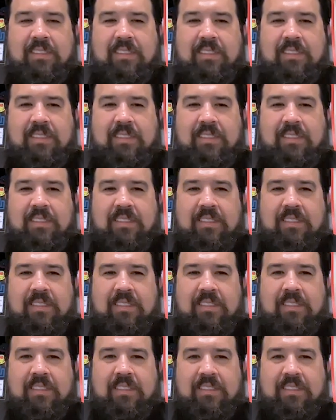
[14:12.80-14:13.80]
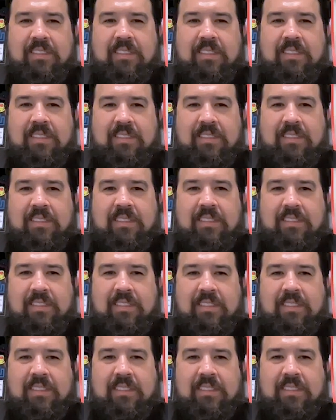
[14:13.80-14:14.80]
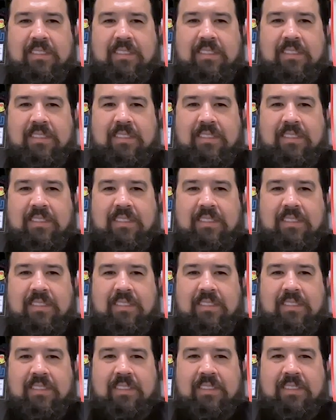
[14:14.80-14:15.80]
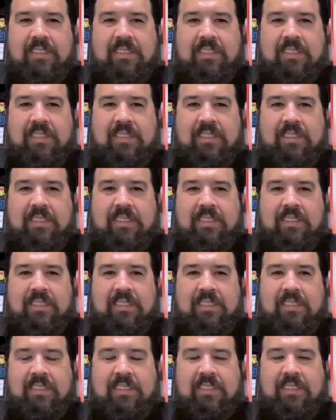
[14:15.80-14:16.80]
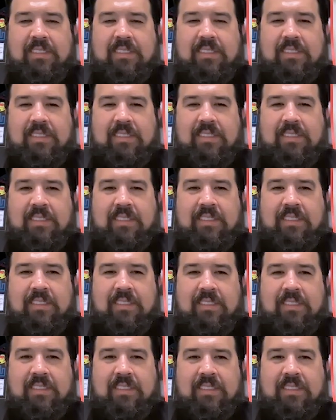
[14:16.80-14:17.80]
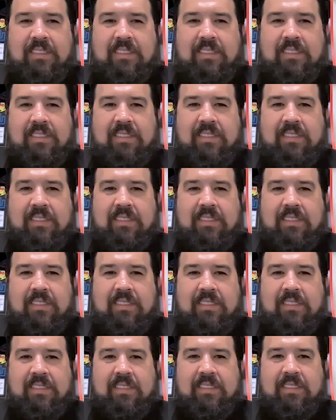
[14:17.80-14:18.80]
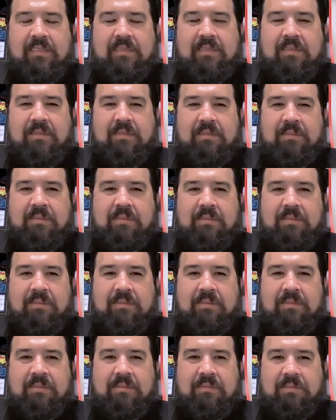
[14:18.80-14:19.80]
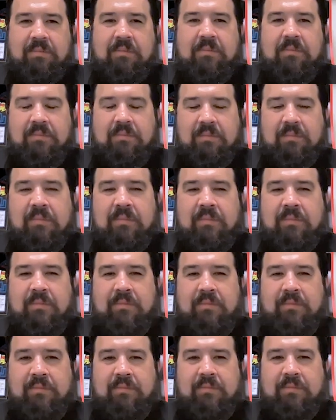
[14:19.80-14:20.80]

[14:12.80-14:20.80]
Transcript: No words are spoken by the person on screen.